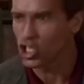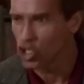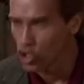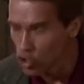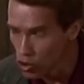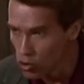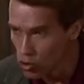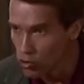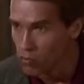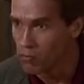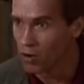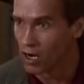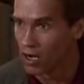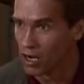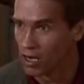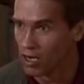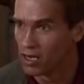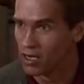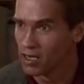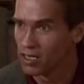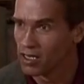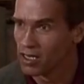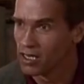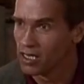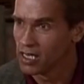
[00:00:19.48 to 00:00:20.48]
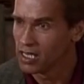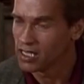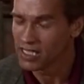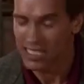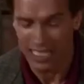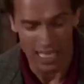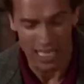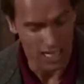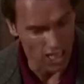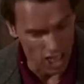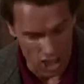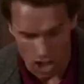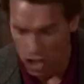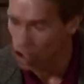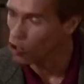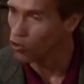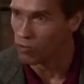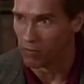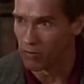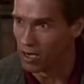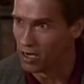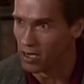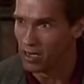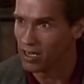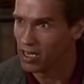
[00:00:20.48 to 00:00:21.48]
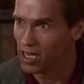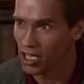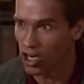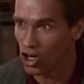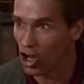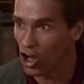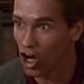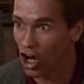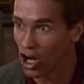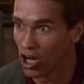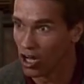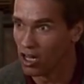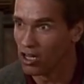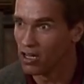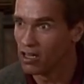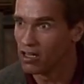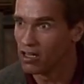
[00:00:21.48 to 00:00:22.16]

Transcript: a tumor. It's not a tumor at all.